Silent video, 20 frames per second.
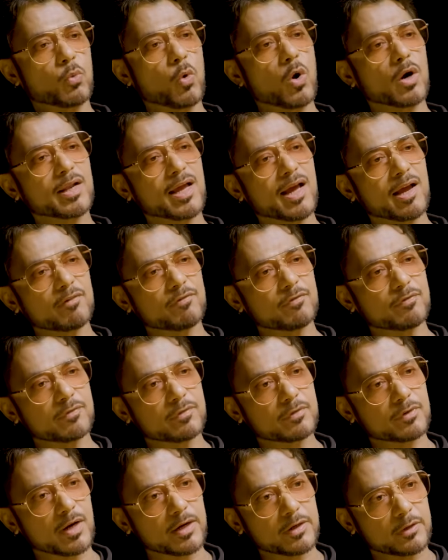what I've
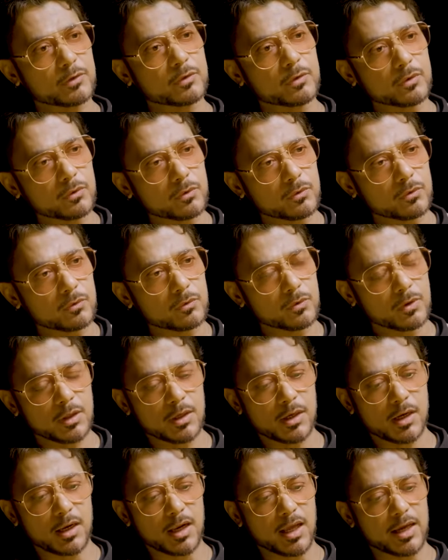tried to do,
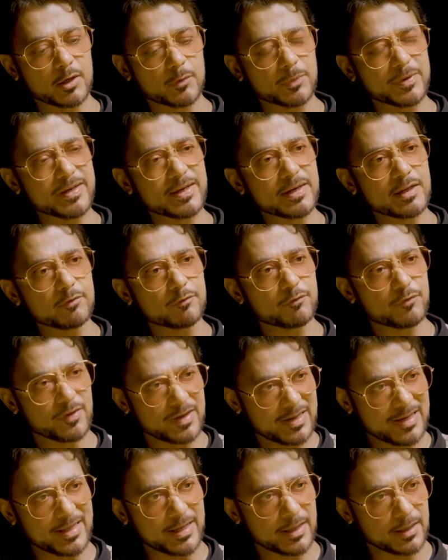like we did in
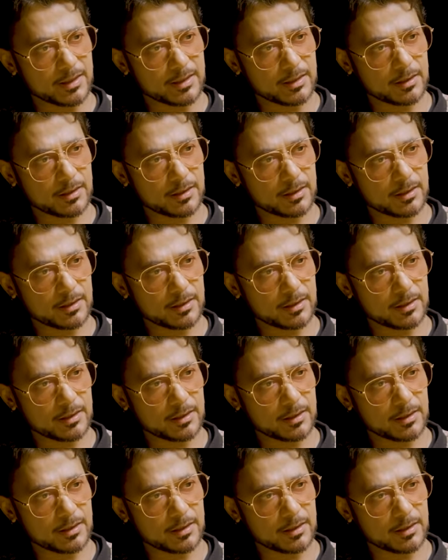fintech.